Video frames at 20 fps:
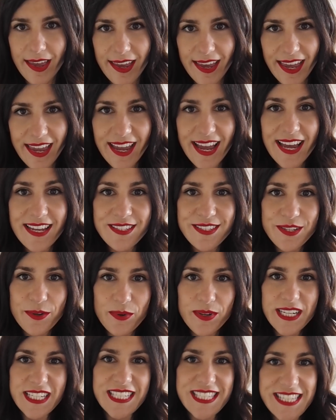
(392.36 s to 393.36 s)
Hey guys,
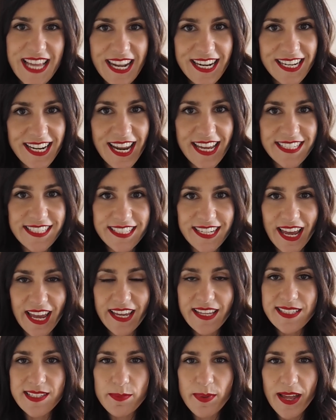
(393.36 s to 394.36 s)
so it is Saturday
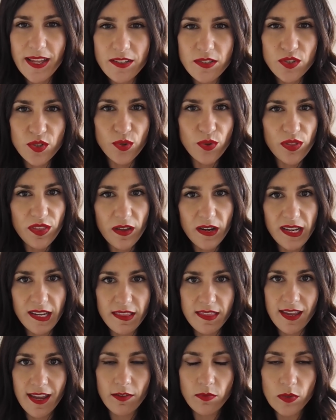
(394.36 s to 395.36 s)
today. It's about 2:30
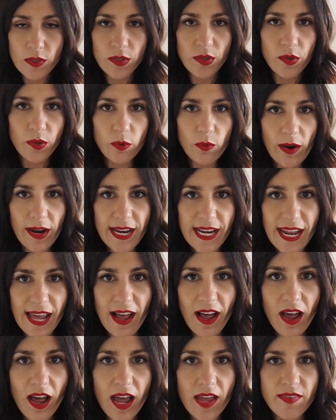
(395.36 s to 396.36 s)
in the afternoon right
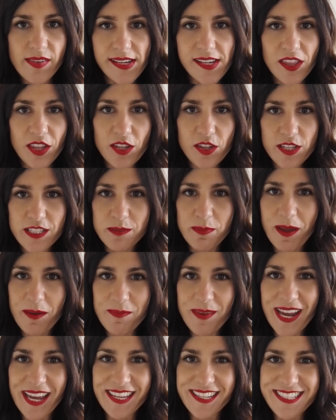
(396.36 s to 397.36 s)
now. I've actually just
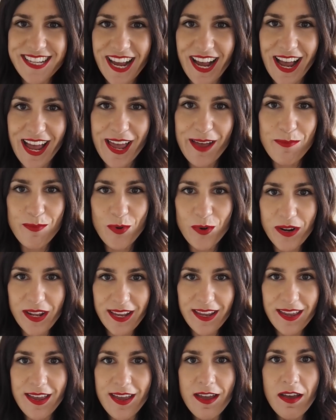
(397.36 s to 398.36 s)
spent my entire
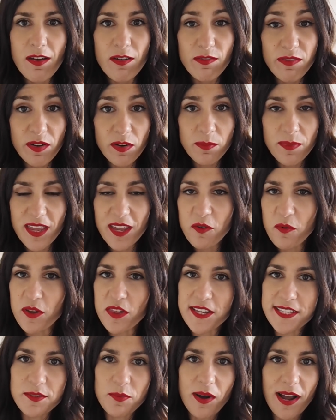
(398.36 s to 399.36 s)
morning filming,
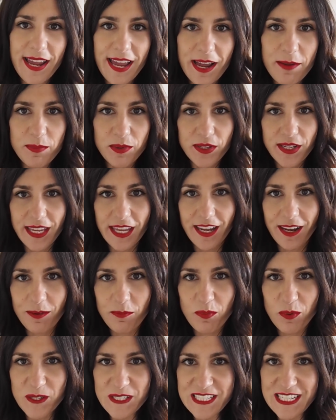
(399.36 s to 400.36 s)
which is why I'm
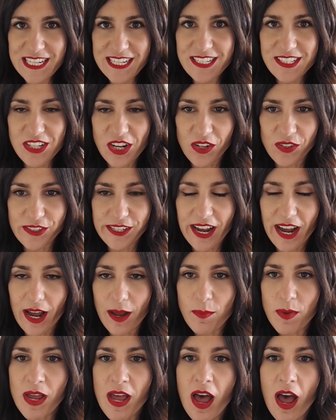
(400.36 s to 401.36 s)
looking pretty dolled
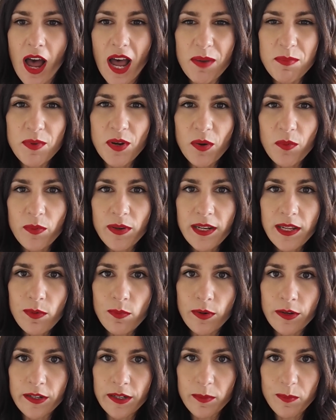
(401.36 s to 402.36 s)
up. I'm not really
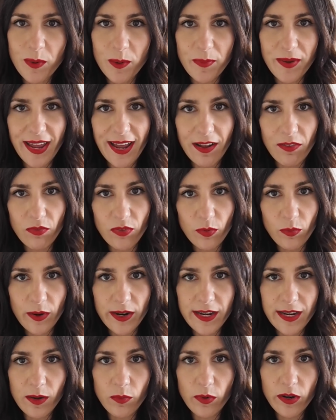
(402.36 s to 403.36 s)
wearing a proper outfit
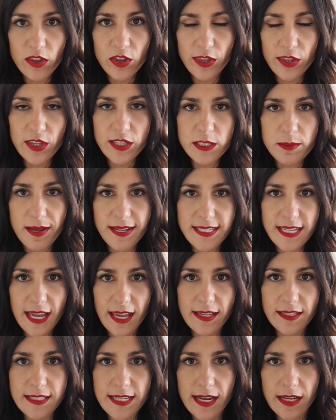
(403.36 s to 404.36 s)
right now. We're actually just about to
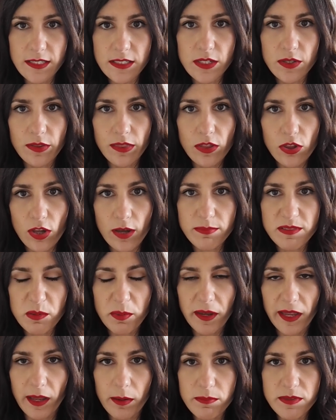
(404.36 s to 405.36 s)
head down to the shops
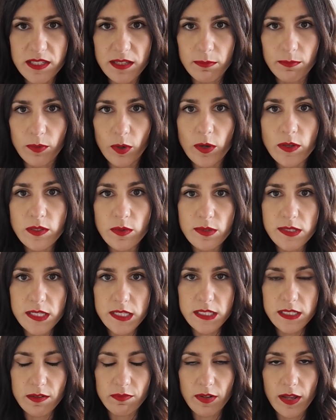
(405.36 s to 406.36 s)
to pick up some groceries
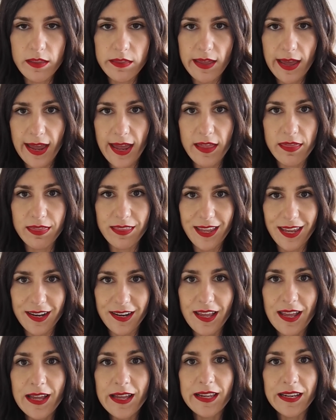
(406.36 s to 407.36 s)
and stuff like that. And
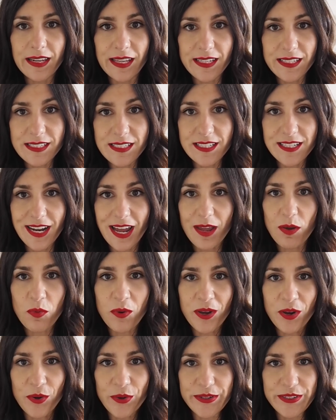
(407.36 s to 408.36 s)
then later tonight,
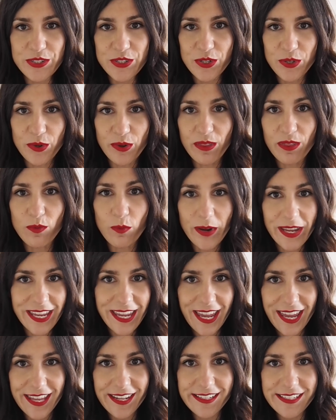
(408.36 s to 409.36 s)
we're going to The
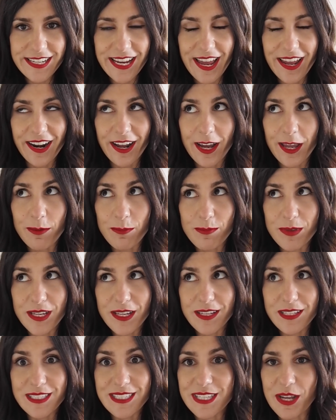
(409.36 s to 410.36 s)
Weeknd. And
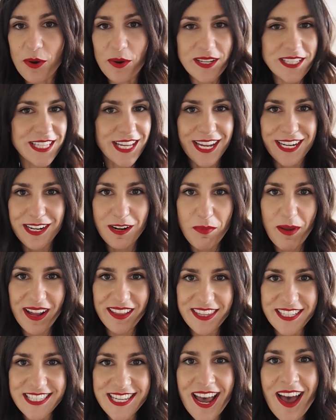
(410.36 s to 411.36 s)
I'm so excited
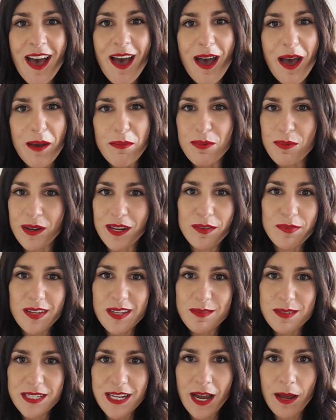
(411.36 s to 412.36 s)
about this. I've been waiting for
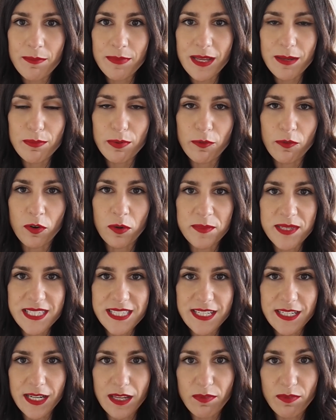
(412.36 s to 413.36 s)
him to come and perform in
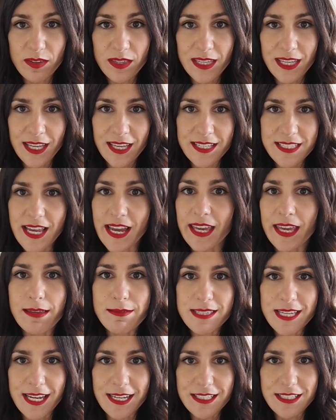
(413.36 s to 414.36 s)
Sydney for years. I
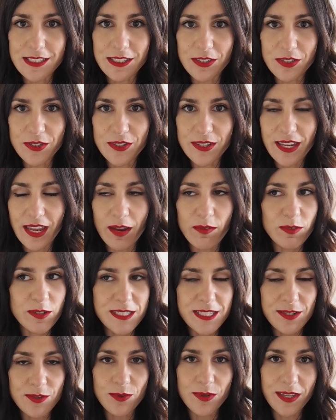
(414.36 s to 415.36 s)
keep saying to Luke every
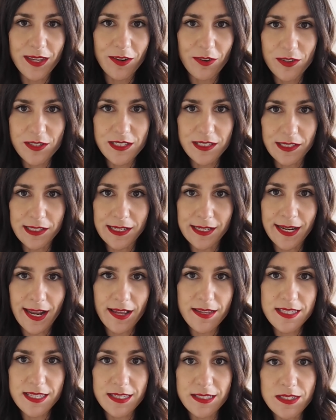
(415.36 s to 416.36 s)
single year until he
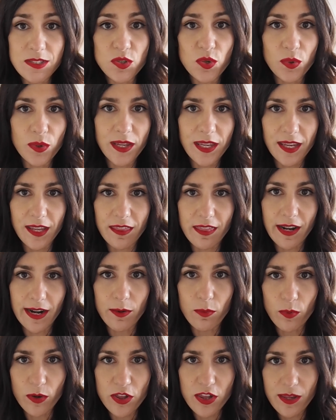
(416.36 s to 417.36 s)
announces tour here that
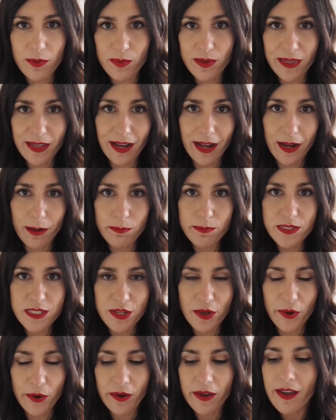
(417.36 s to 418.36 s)
I wish he would come.
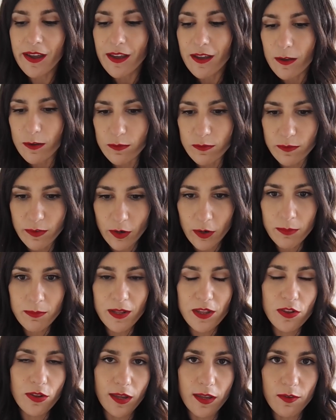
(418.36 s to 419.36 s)
So very
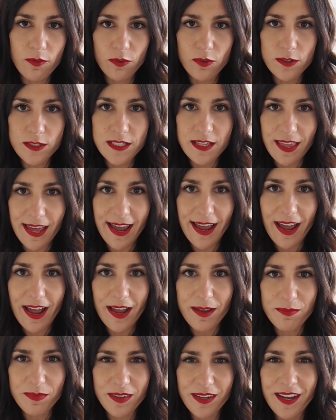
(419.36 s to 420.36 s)
much looking forward to that.
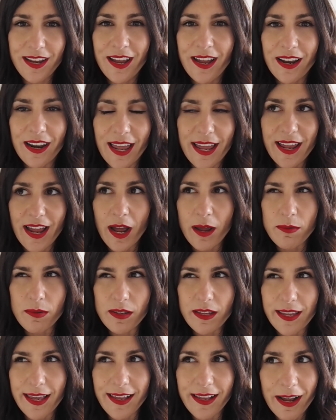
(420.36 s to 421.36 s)

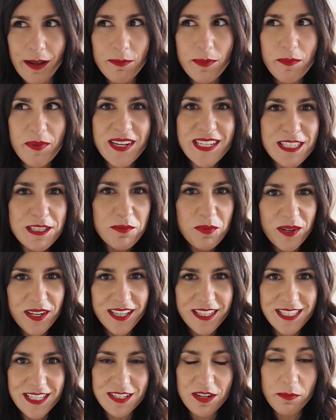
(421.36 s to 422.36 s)
I'm a bit
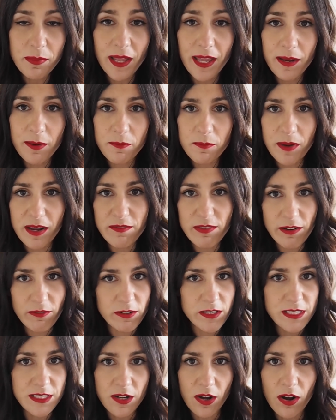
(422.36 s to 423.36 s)
disappointed because he's not playing my
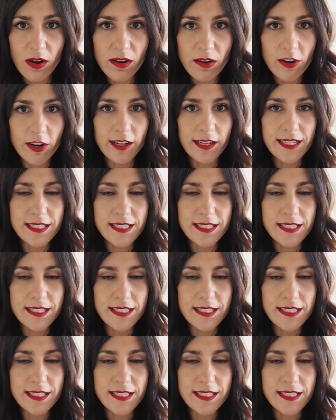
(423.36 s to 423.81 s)
favorite song, or at